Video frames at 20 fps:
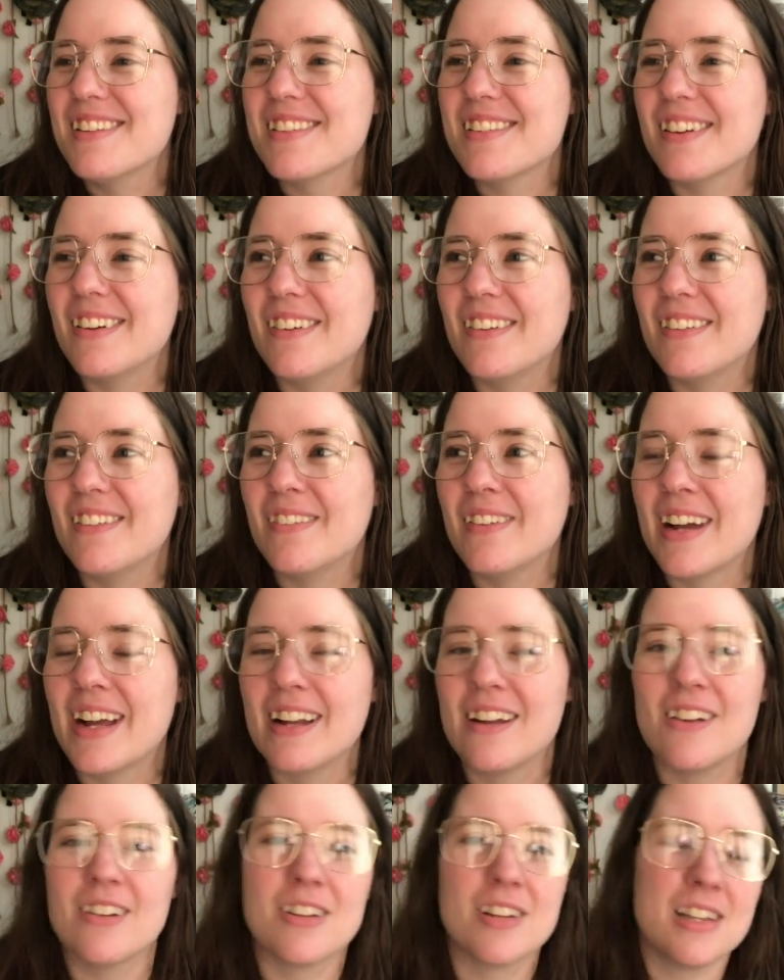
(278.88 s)
so we had
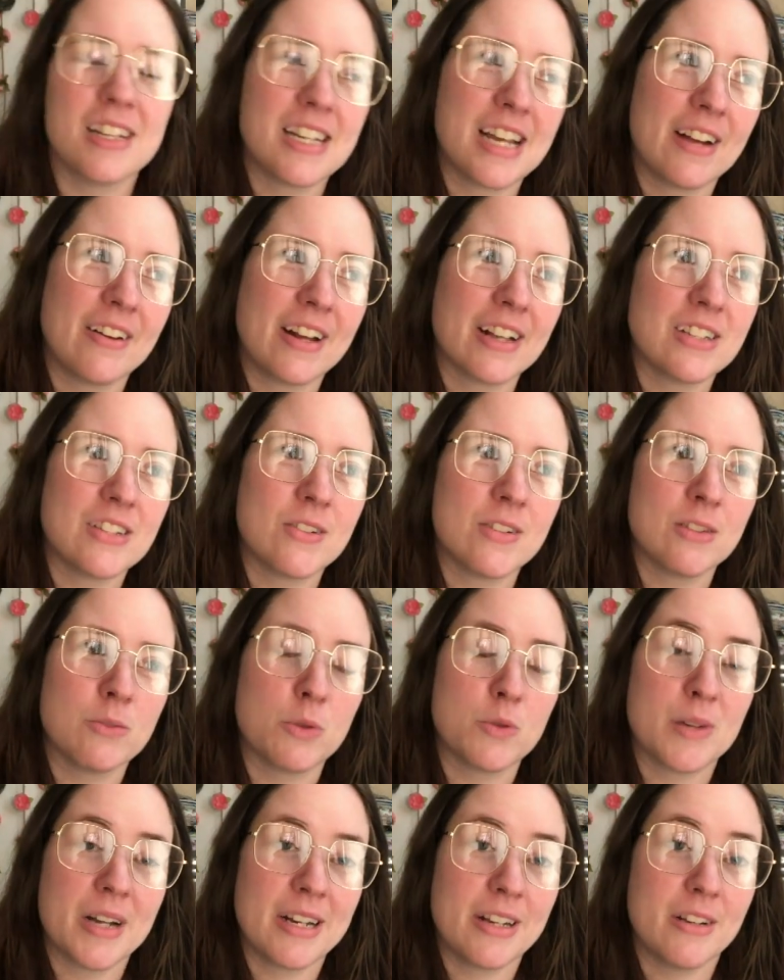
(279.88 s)
to go to the town next to us,
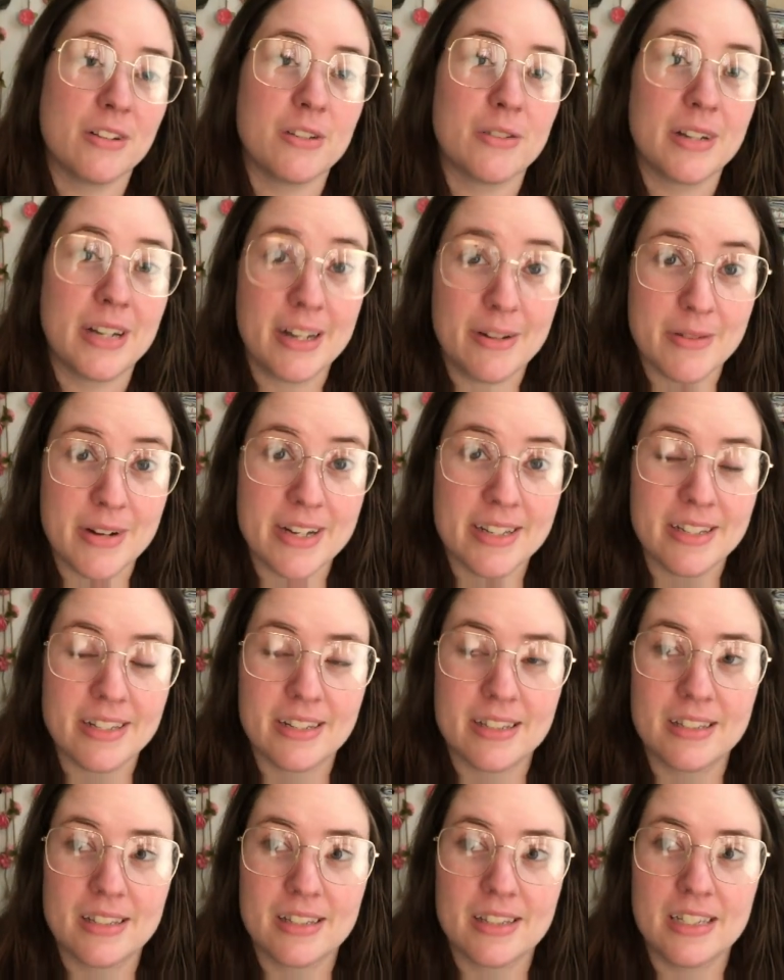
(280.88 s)
which we had to go to anyways,
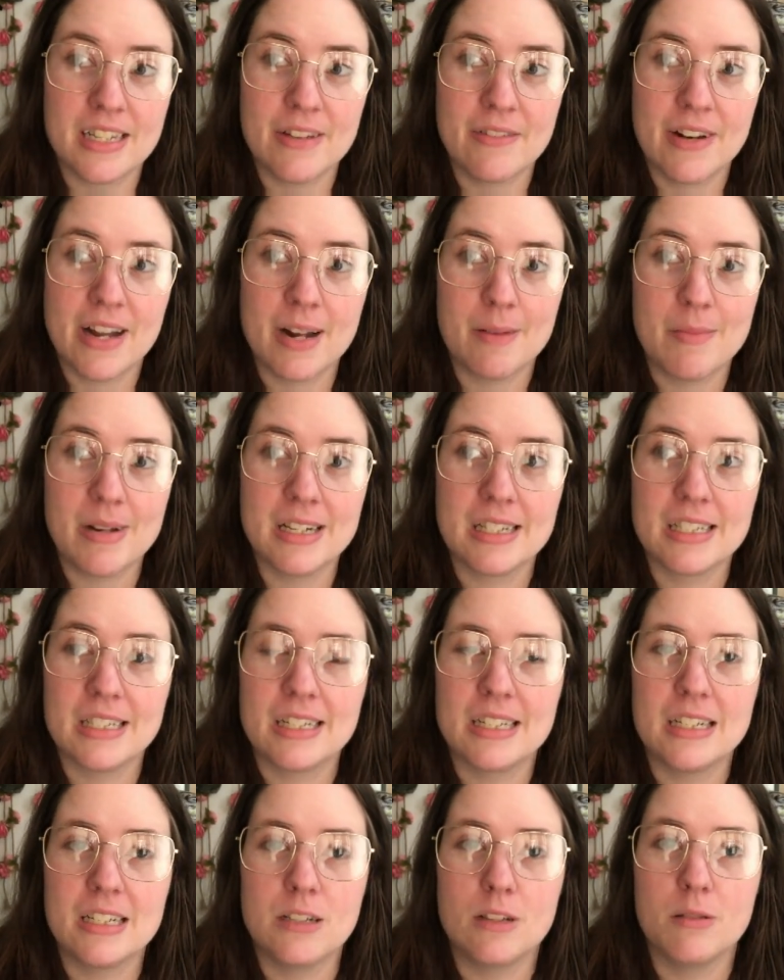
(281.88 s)
because Devin had medicine
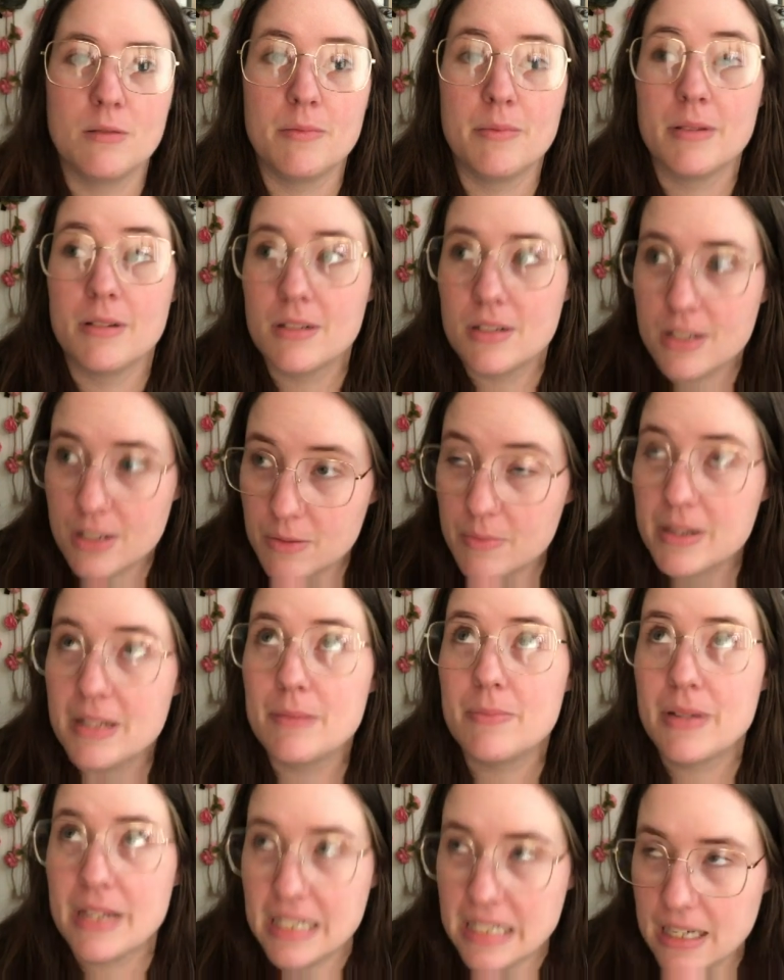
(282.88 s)
that needed to be, to be
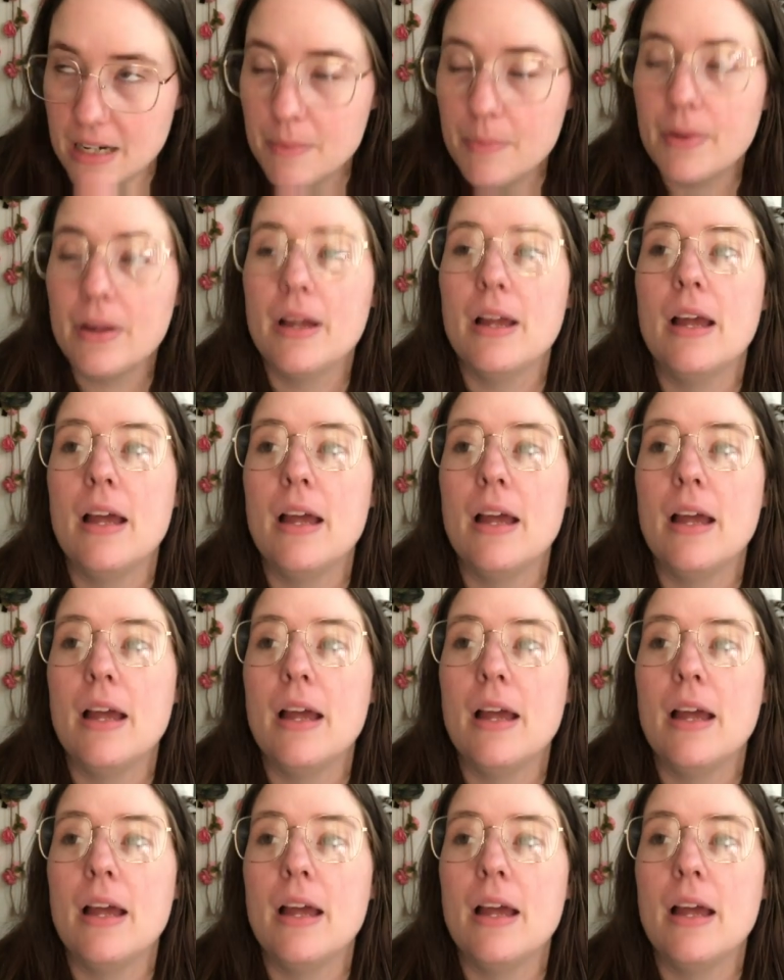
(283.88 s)
picked up.